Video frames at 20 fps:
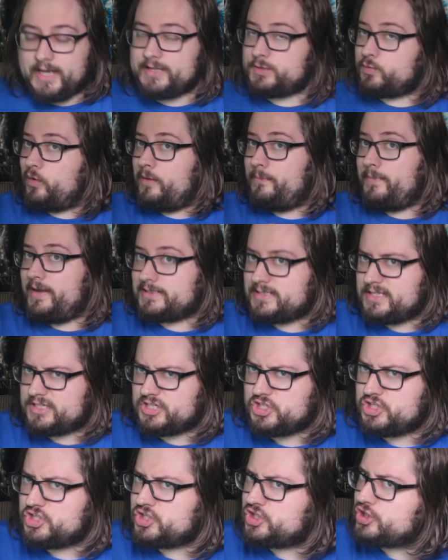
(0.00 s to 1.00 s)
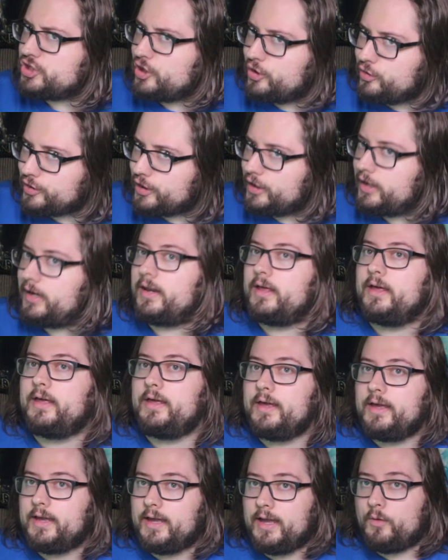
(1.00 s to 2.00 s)
That's what makes this so good
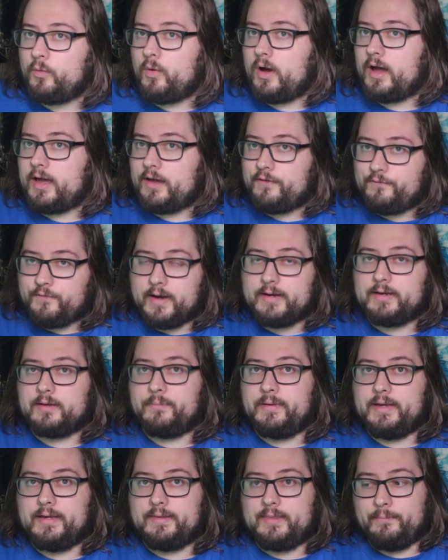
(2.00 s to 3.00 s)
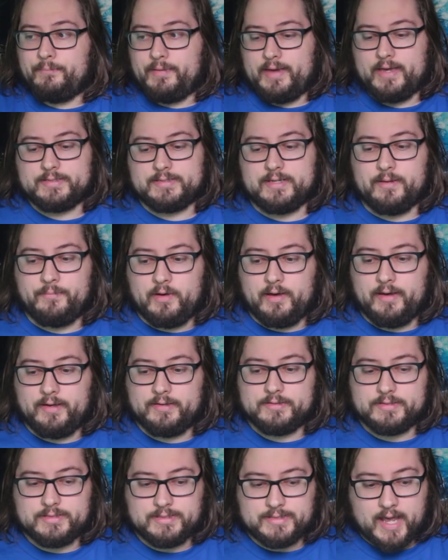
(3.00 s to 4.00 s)
and why I find it to be the best
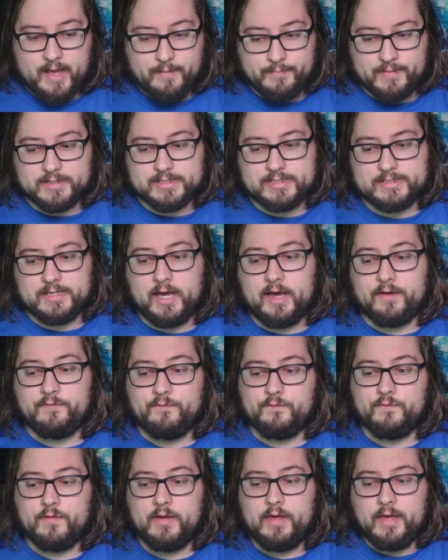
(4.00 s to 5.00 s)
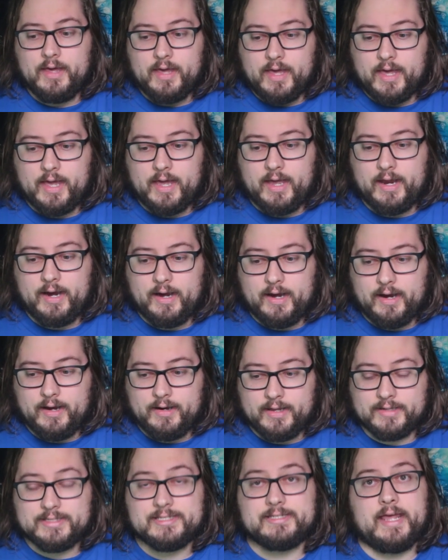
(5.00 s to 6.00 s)
among zombie stuff.
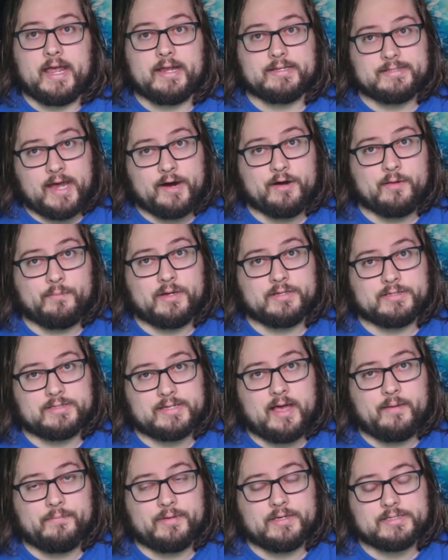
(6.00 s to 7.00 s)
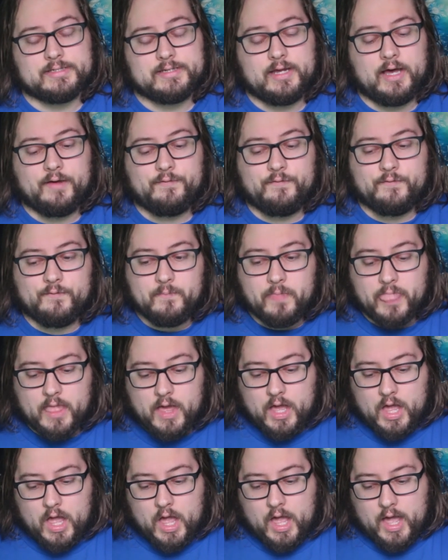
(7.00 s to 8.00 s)
And it stands out among zombie stuff.
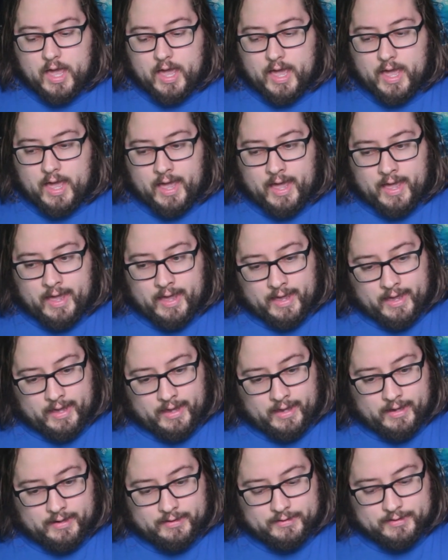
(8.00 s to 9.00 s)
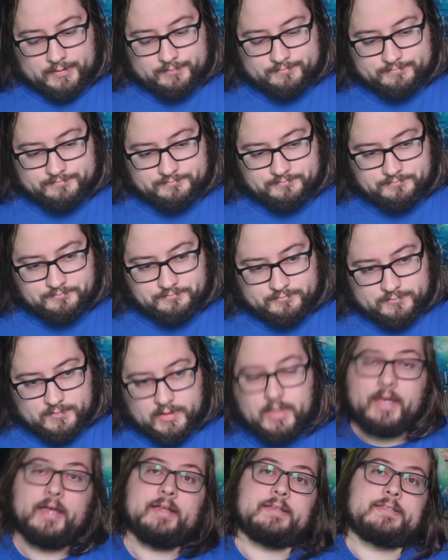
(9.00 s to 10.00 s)
And
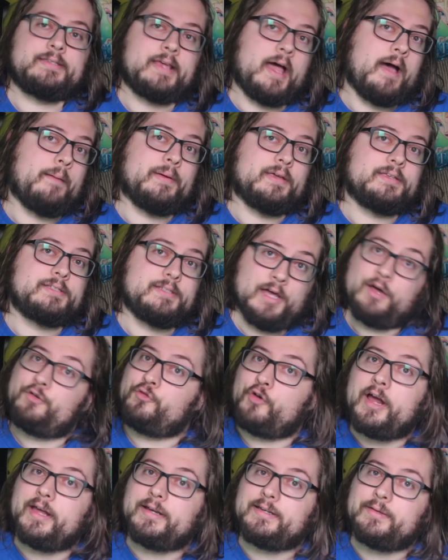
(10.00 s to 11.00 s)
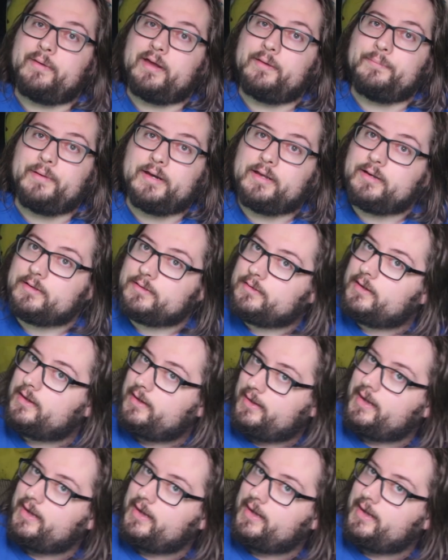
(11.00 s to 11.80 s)
it's zombies done right, in my opinion.